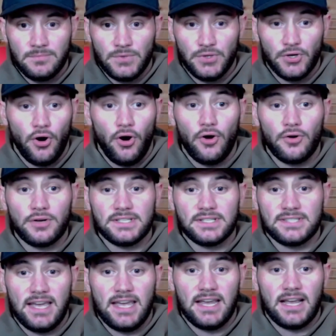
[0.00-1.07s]
You're already
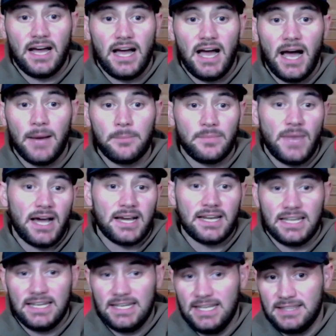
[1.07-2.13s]
saying, I'm not
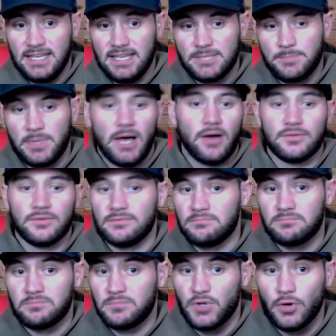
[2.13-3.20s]
going to get this, but I'll
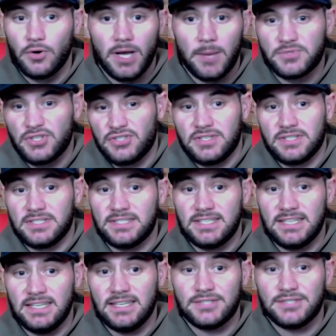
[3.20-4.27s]
throw it up just to
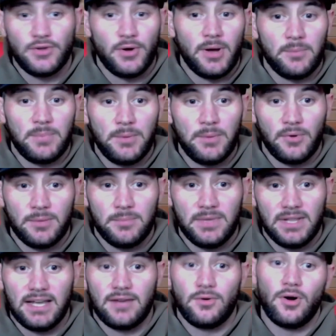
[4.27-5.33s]
see so that people can be
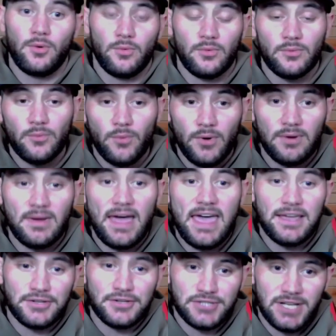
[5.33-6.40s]
like, well,
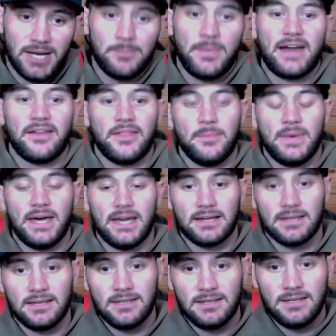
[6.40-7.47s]
hey, good job, pat on the
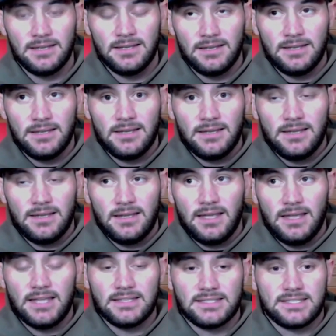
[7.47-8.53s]
back.
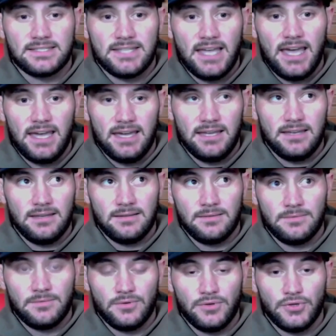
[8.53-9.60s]
Instead,
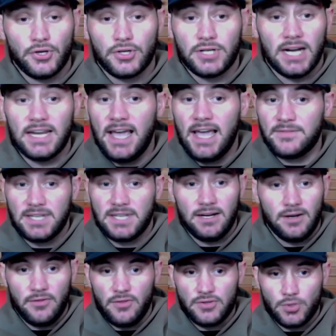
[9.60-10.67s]
you're going to have to get
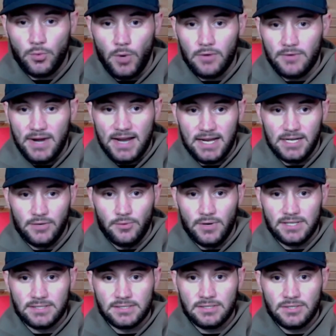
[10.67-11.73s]
under the squat rack
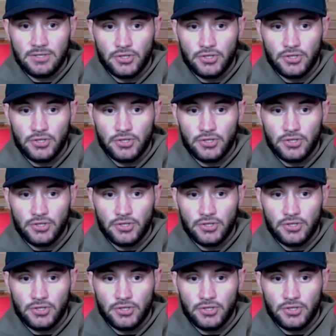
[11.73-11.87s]
anyways.